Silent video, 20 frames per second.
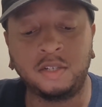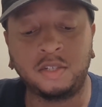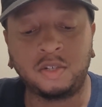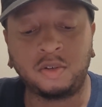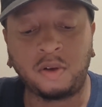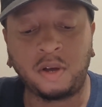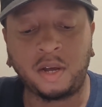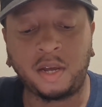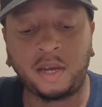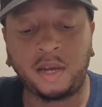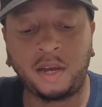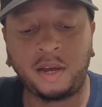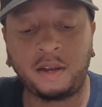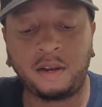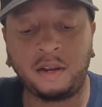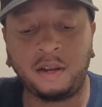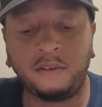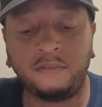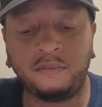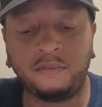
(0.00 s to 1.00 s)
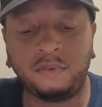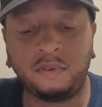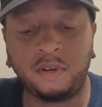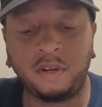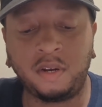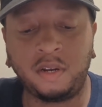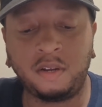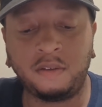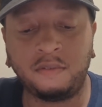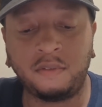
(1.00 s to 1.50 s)
So I can't level
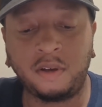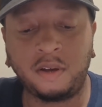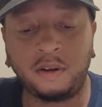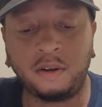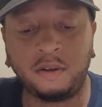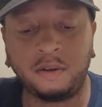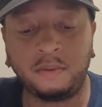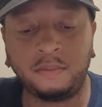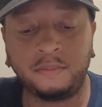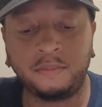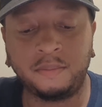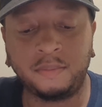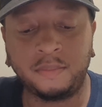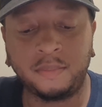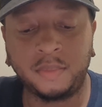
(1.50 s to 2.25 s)
any of that up.